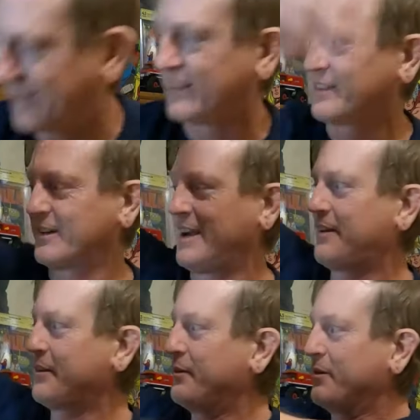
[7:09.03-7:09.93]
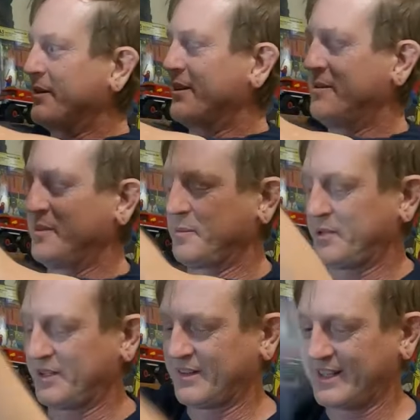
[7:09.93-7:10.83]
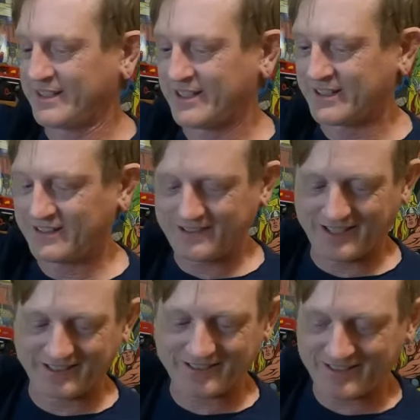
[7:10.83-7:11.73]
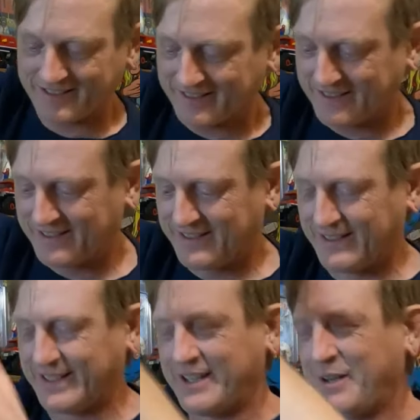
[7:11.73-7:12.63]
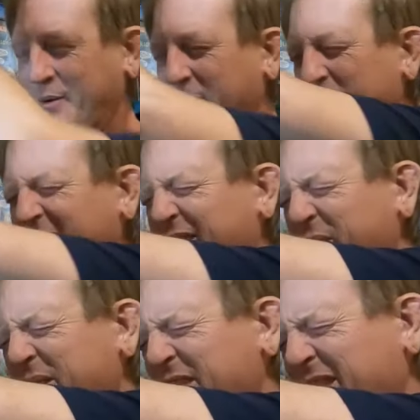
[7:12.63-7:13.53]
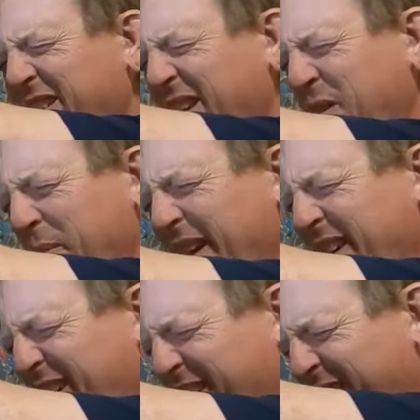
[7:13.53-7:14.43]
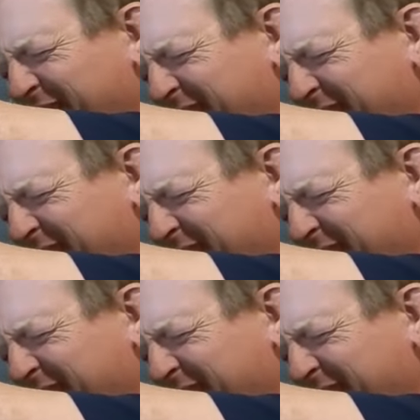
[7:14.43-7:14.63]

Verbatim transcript: In case they're out of order, I'm gonna put it right there because I I kind of want them next to each other. I hope they all.